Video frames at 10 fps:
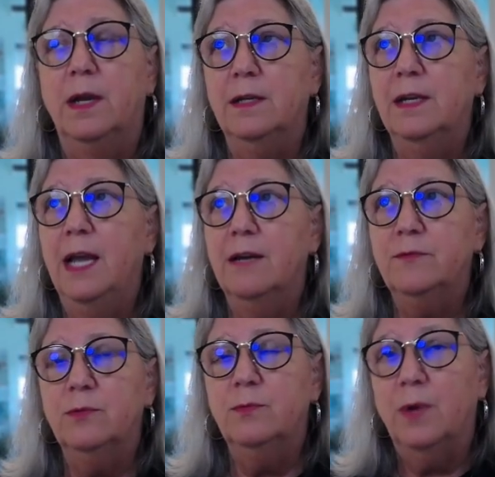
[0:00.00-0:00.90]
I
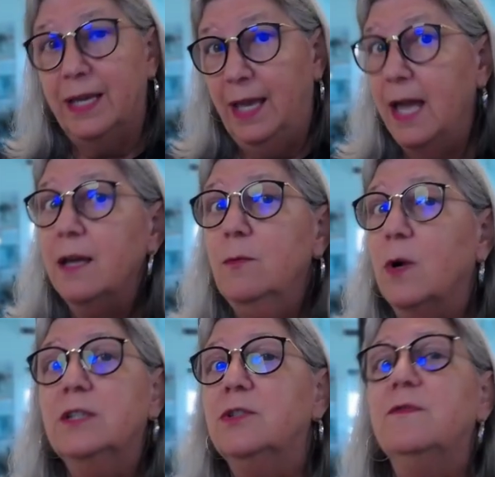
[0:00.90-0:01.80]

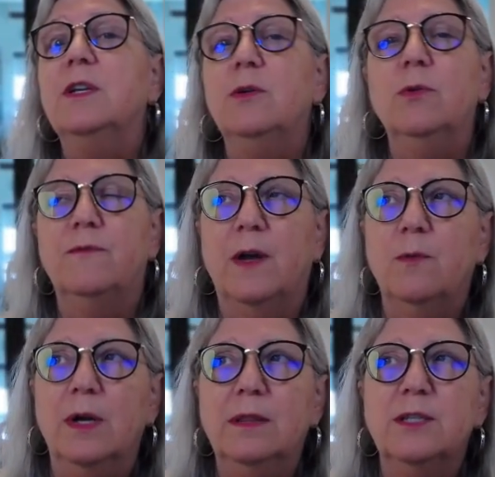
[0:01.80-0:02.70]
can watch a video if
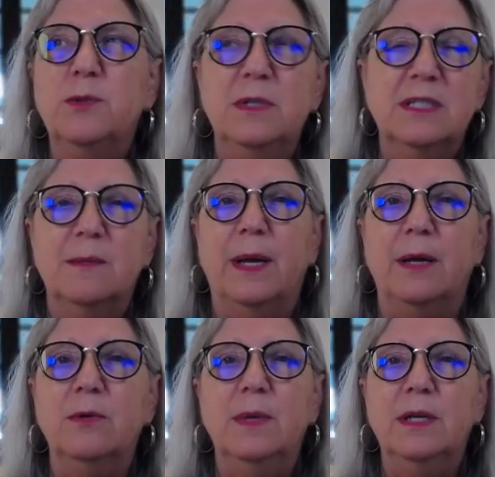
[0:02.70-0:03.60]
I want. This one is
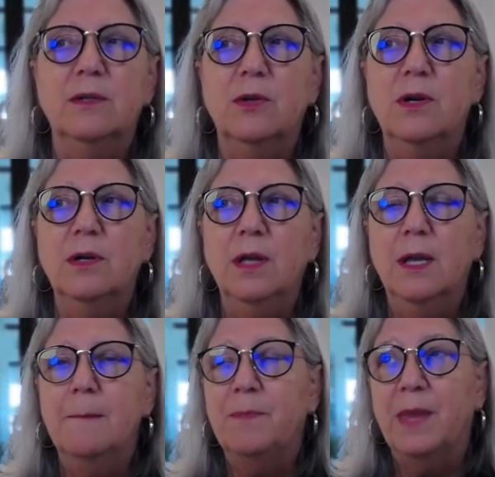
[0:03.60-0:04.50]
about a minute long.
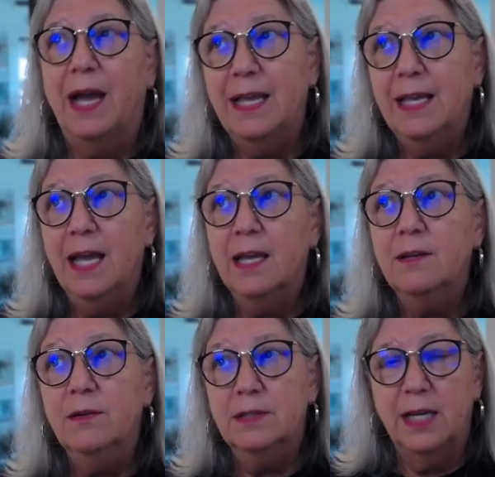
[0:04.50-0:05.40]
I
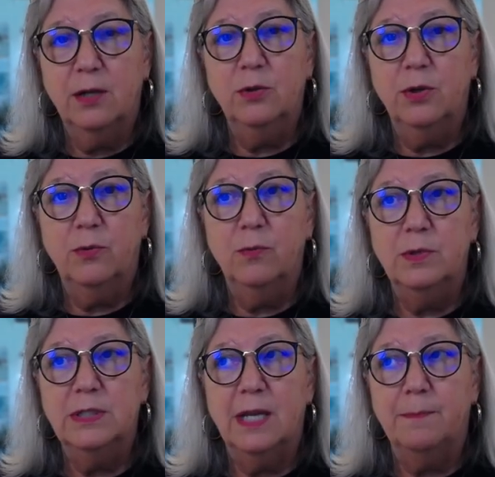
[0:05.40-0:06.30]
can take a look
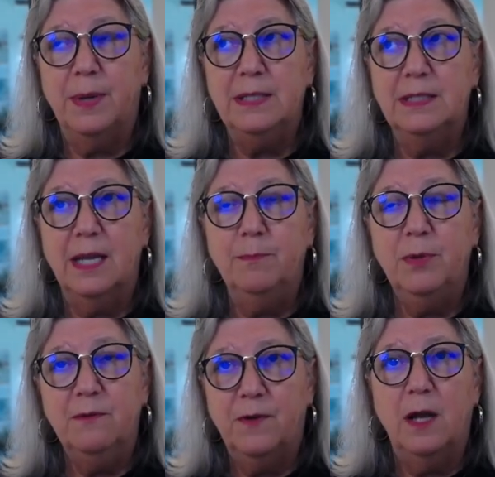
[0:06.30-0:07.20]
through the step by
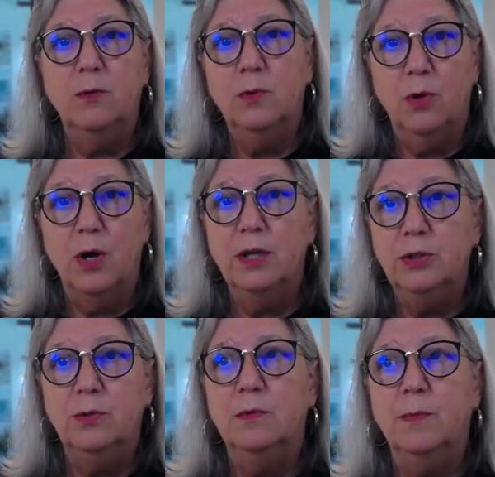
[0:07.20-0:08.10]
step and follow along
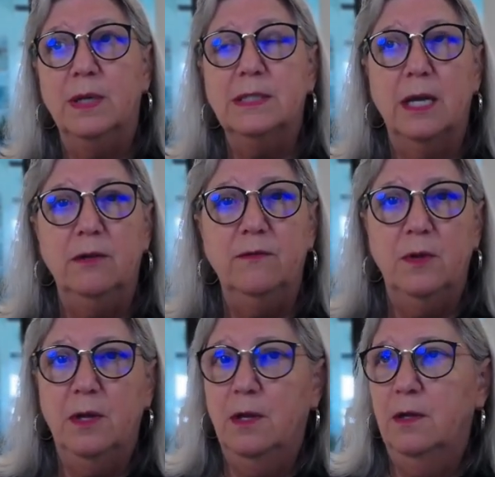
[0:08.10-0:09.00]
and do it
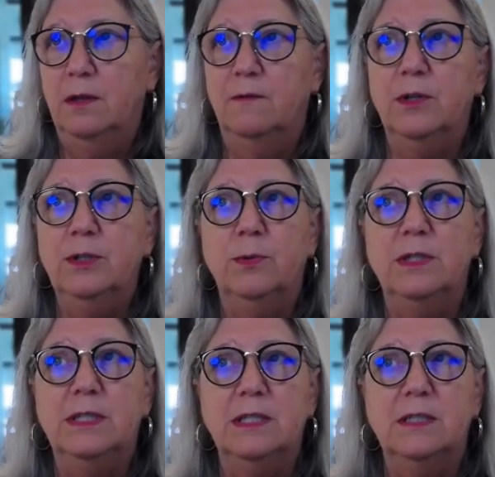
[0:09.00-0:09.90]
myself. The
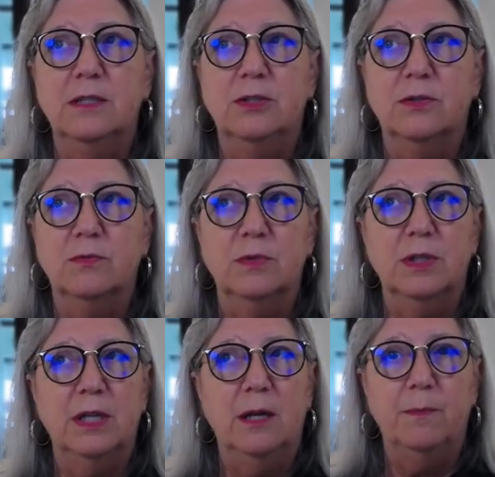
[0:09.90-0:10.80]
virtual assistant just
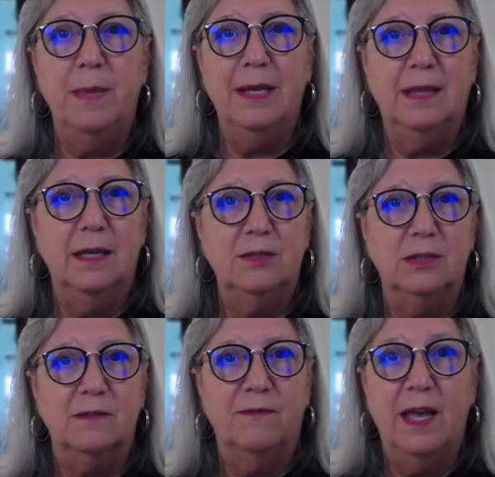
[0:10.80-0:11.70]
really helped make that
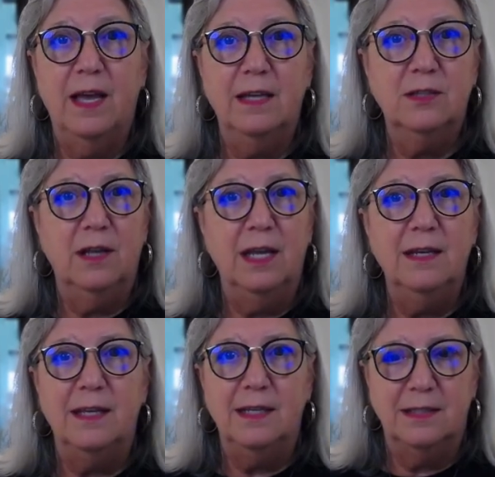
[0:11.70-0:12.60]
just fast
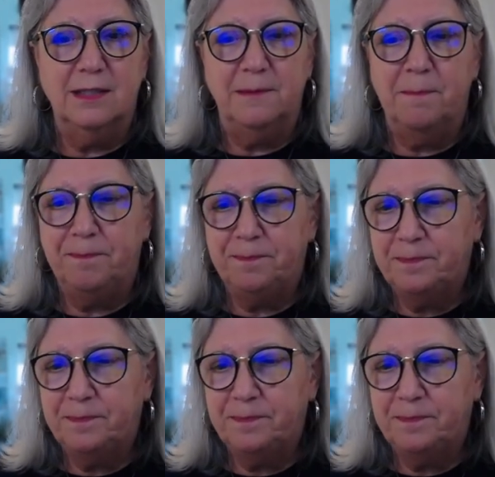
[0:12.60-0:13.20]
and easy.